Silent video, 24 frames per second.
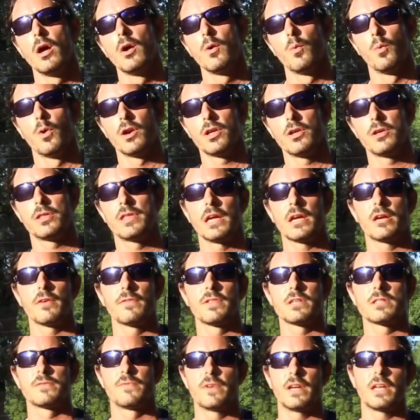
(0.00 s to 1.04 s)
what do you think of
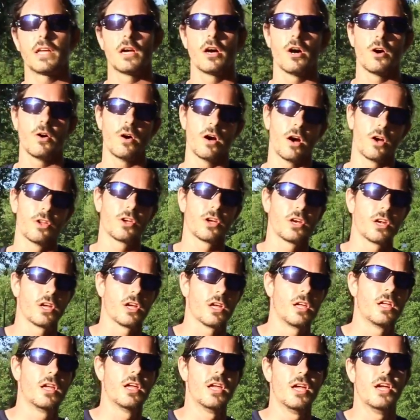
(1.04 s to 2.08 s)
this video? Are you going
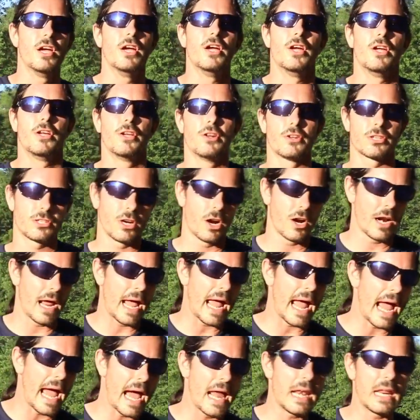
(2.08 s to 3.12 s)
to start
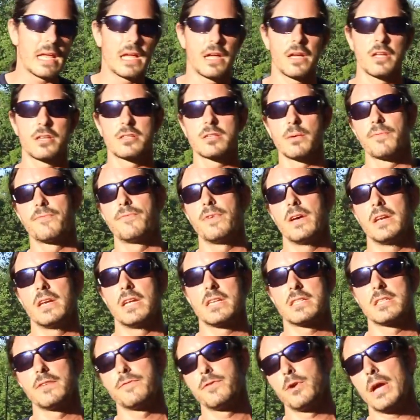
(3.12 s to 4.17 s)
adding some
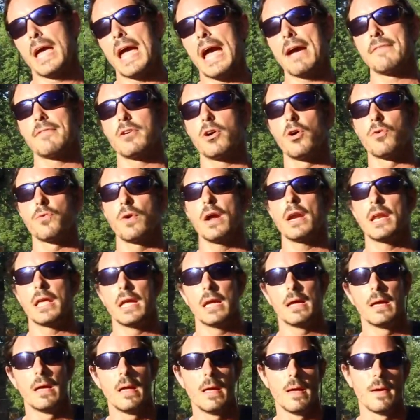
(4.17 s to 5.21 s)
fitness if you haven't
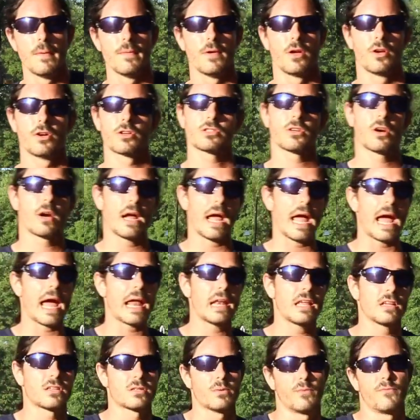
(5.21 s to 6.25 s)
already? You're going to start
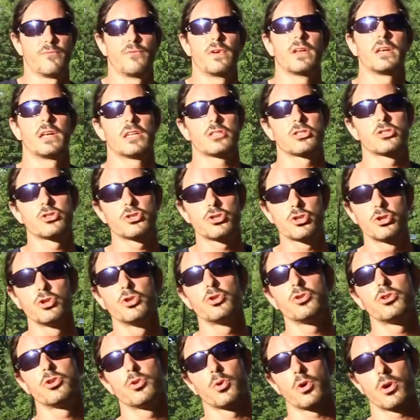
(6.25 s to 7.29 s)
adding some fitness to
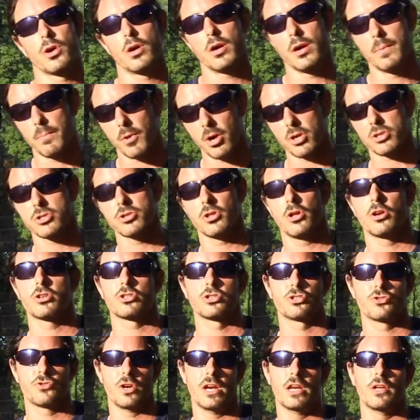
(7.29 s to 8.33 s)
your martial arts
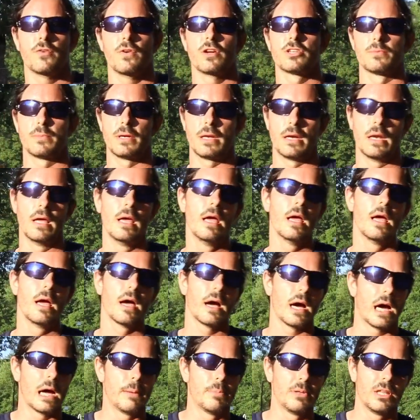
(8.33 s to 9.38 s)
training regimen.
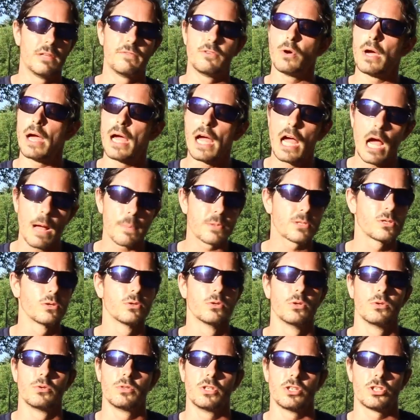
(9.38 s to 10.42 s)
I believe you
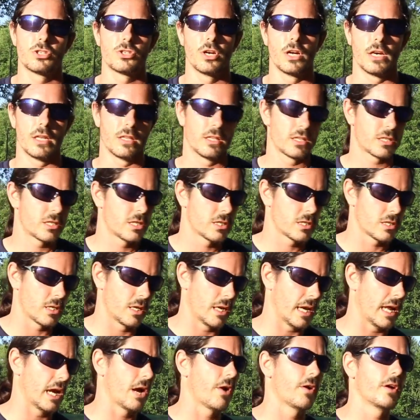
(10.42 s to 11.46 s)
absolutely should. This is an
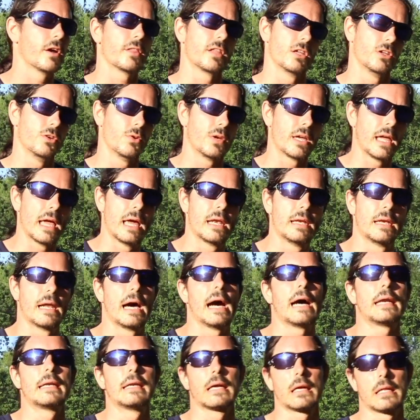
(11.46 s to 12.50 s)
area that you
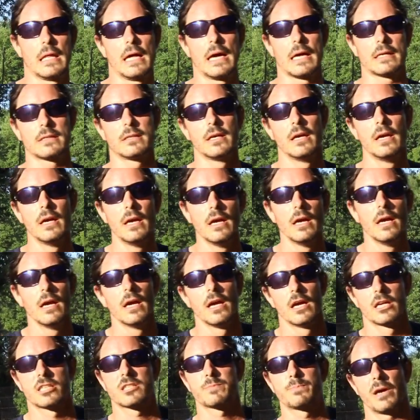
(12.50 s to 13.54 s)
cannot neglect,
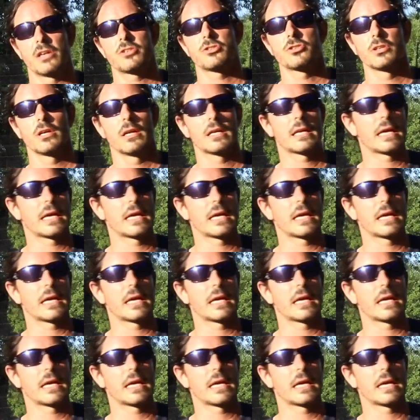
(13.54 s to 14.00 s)
especially on